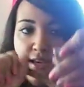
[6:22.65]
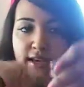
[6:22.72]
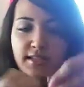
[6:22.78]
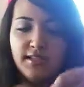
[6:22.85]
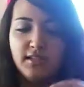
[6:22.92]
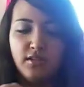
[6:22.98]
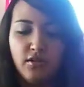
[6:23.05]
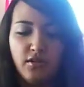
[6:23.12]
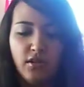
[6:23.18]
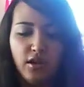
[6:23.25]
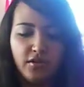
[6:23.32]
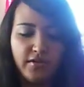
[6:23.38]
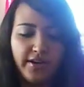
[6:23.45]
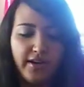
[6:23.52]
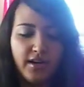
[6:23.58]
It has like a little
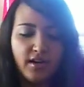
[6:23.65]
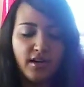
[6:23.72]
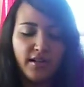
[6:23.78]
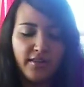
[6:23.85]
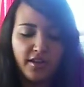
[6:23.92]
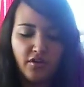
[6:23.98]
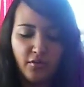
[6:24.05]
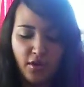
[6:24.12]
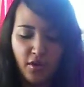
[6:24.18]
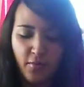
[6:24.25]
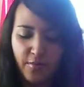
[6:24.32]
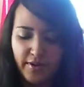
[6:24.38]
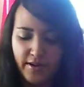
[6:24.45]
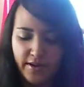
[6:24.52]
lock right here. And then you open